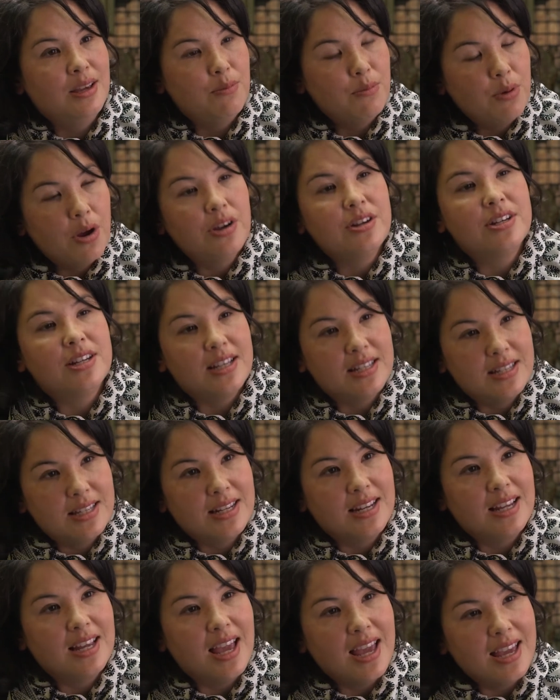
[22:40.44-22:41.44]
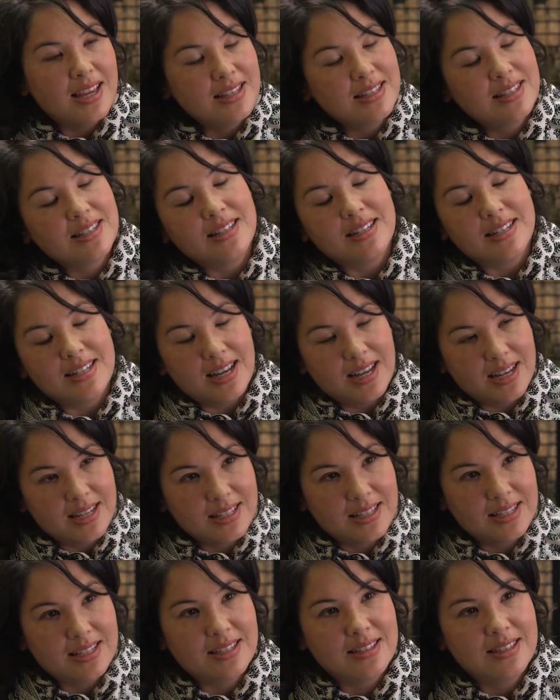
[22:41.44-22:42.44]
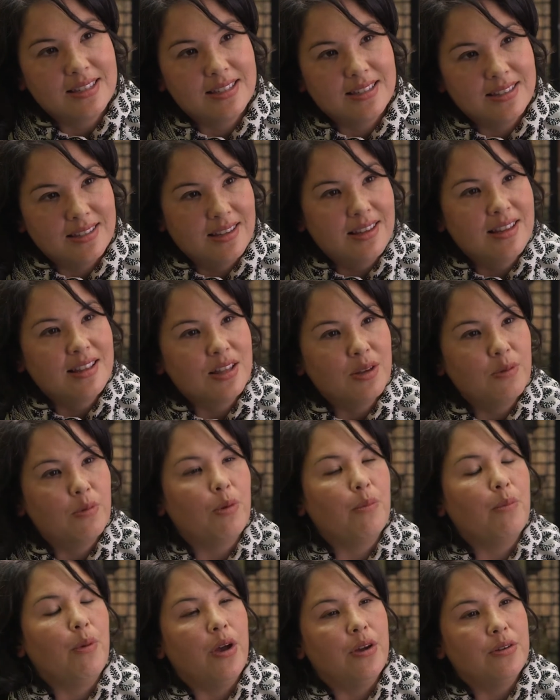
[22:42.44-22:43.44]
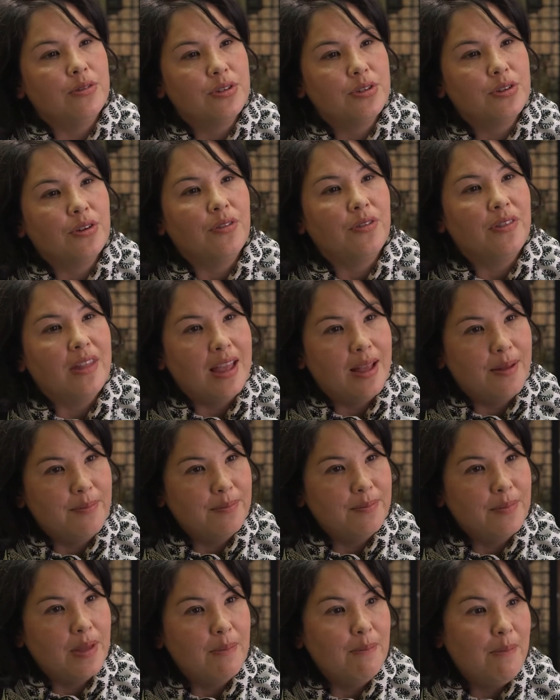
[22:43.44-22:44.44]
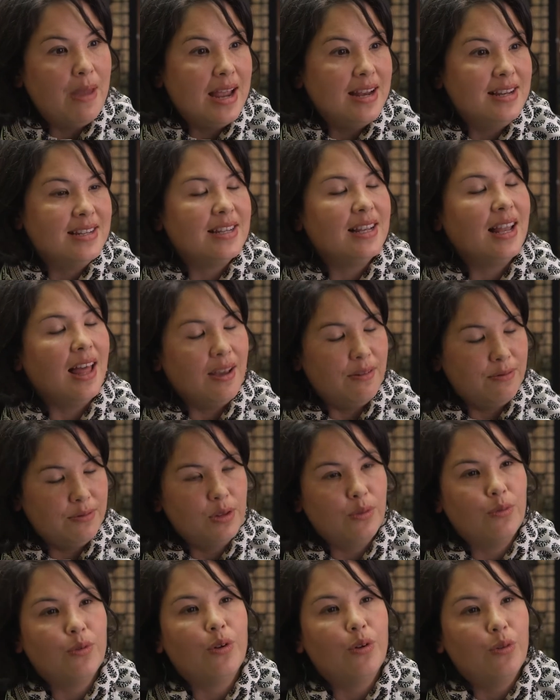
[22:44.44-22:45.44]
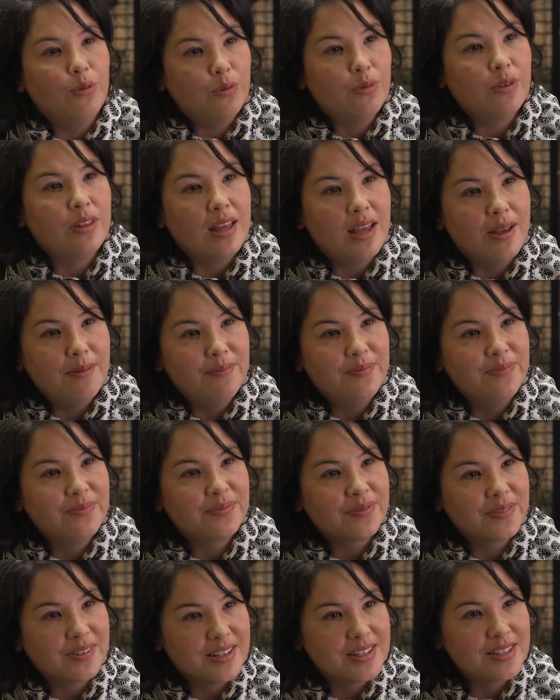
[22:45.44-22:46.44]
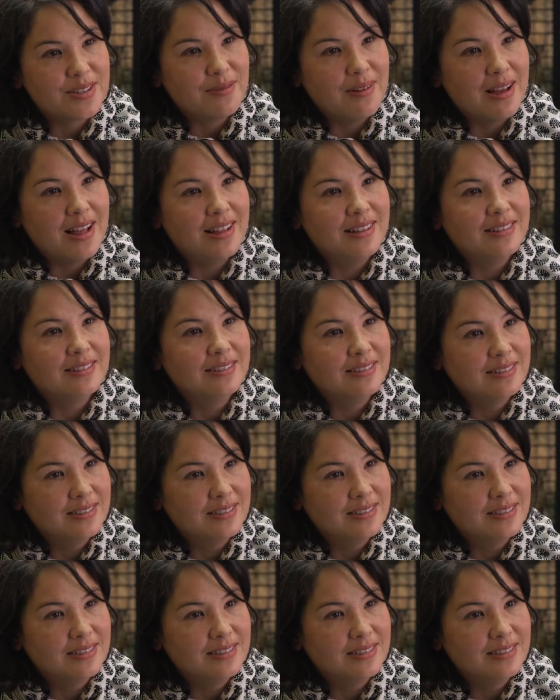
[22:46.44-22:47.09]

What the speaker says: protested against the taxes that were imposed on them and made life difficult for them as well.